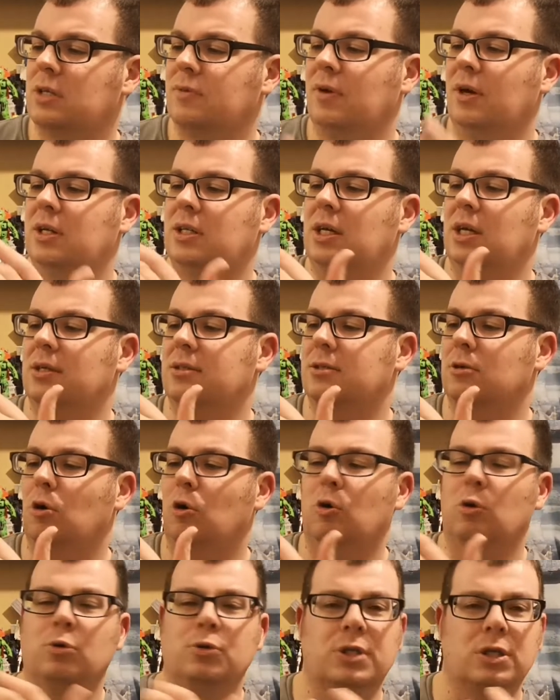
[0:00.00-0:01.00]
Fact he has the
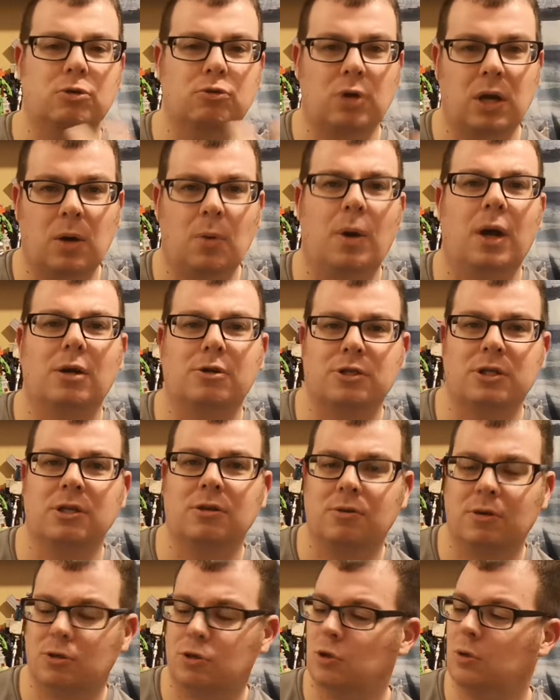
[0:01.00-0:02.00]
goggles that Ray wears in the
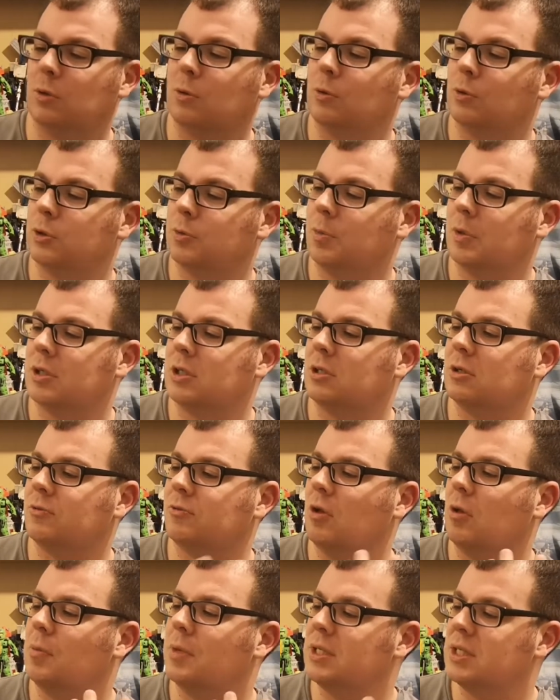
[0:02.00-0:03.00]
original Ghostbusters
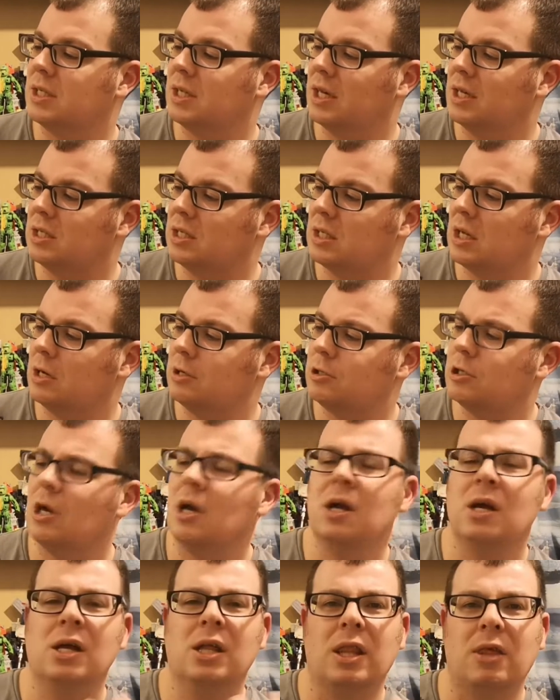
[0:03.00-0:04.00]
film is a nice touch.
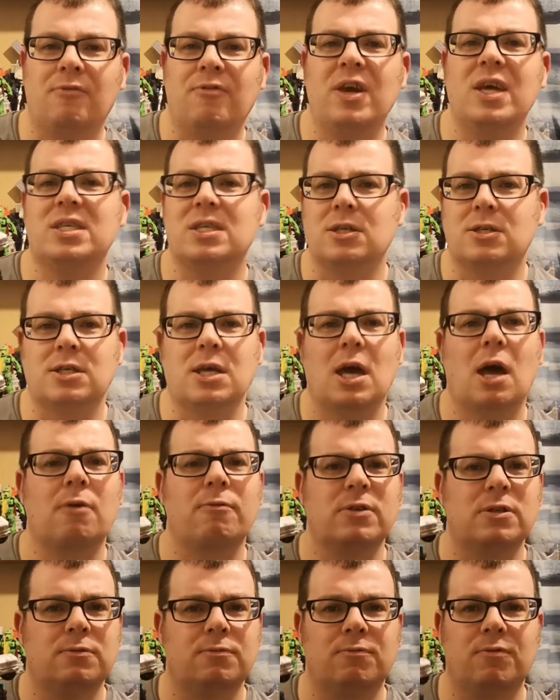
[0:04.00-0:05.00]
The face itself
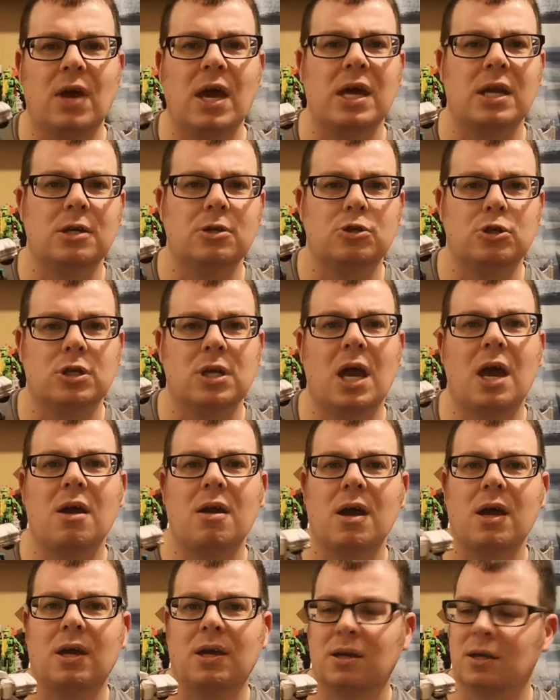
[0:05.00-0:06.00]
is very
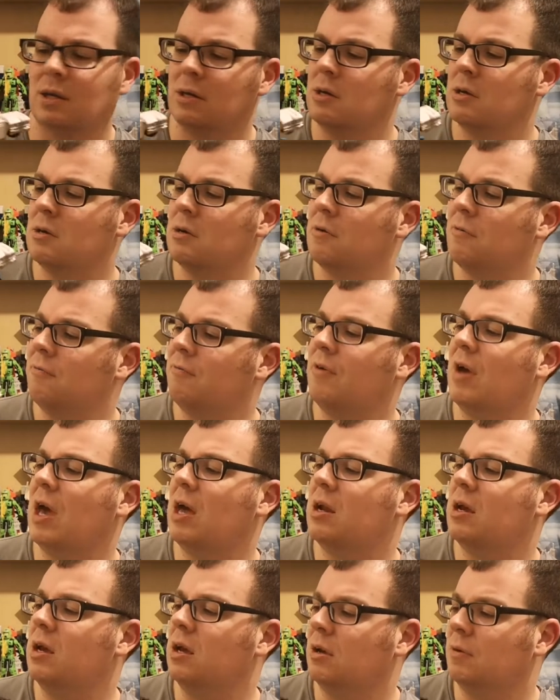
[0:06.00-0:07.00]
generic,
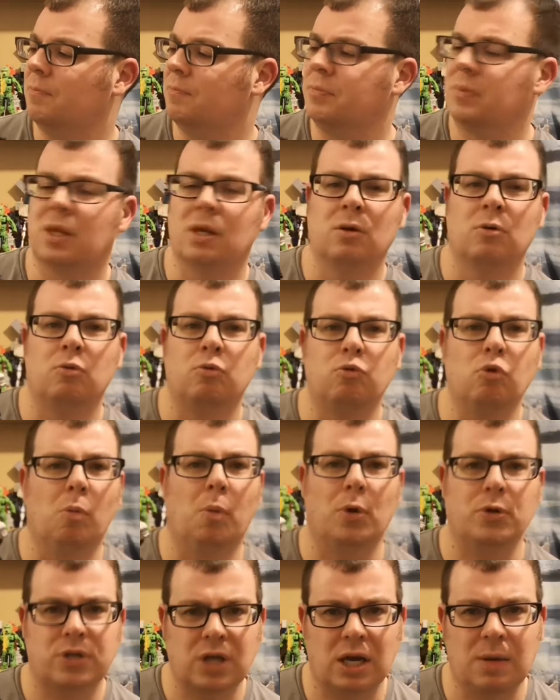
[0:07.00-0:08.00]
very
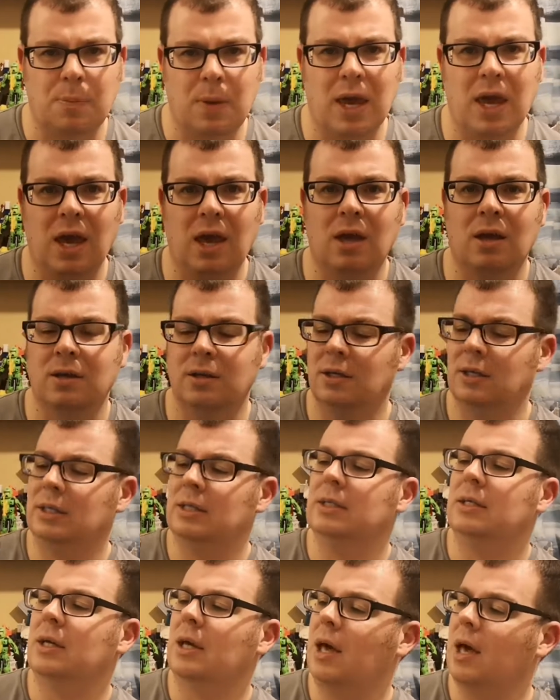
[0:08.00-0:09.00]
robot type A
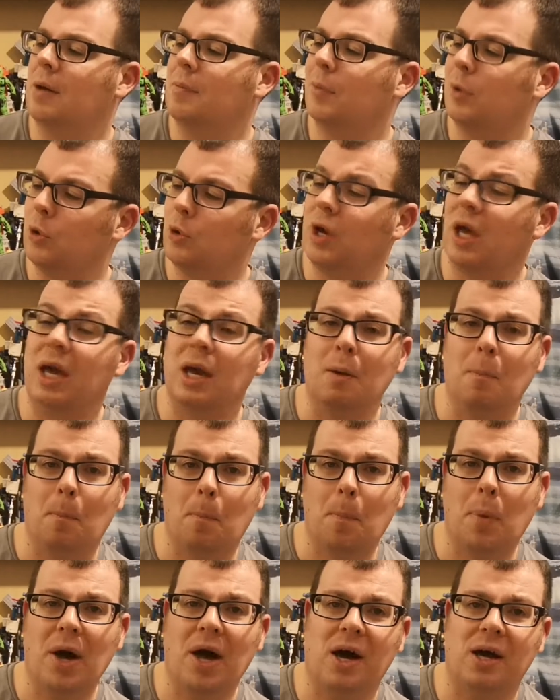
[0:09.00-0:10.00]
looking,
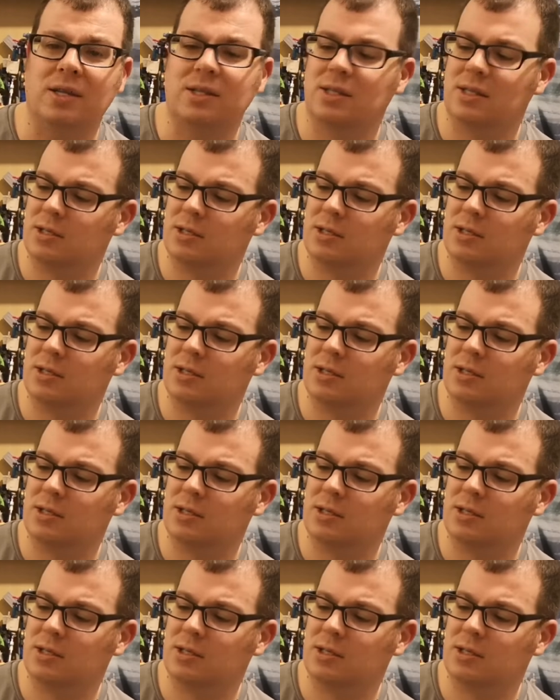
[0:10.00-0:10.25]
but